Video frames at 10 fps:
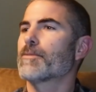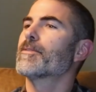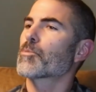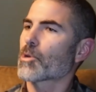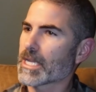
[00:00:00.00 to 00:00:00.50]
if
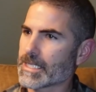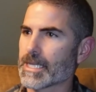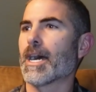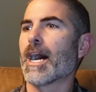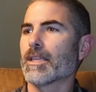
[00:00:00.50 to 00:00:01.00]
you're
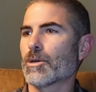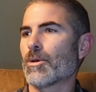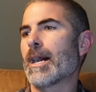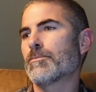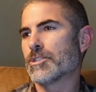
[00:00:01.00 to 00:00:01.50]
printing hollow
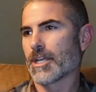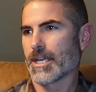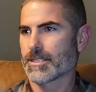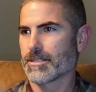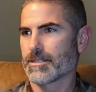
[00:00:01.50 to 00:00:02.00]

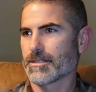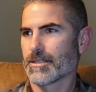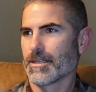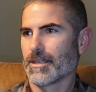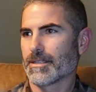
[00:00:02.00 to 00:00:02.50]
objects
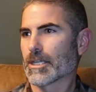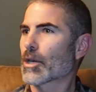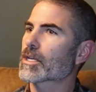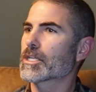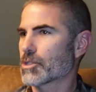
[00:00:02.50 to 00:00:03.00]
that
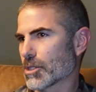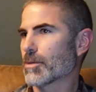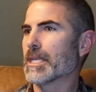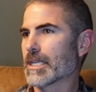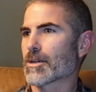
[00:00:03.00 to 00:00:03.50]
aren't
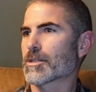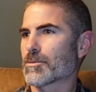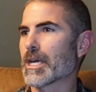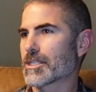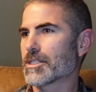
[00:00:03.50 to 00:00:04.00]
consuming near as
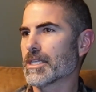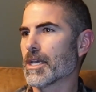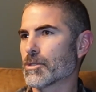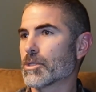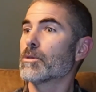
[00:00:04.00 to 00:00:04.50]
much
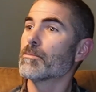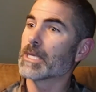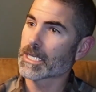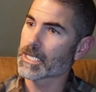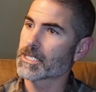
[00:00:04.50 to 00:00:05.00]
CO2
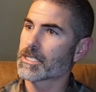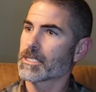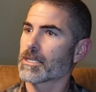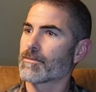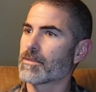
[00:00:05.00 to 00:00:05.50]

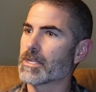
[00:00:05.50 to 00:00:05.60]
because of